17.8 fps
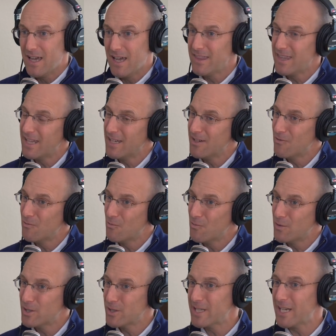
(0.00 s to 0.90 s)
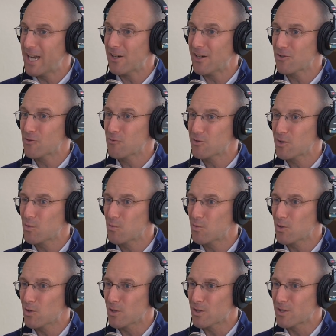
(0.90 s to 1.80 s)
And then when you get out in the real
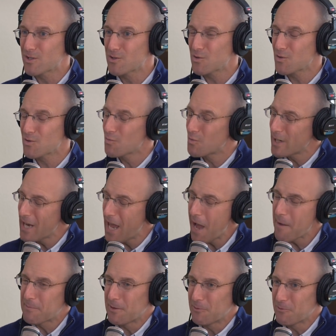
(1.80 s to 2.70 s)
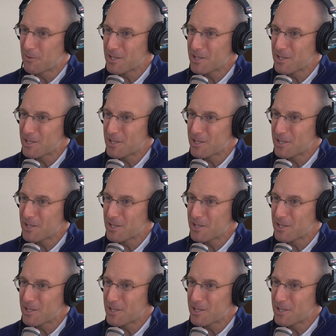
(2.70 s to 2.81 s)
world, sort of what happened?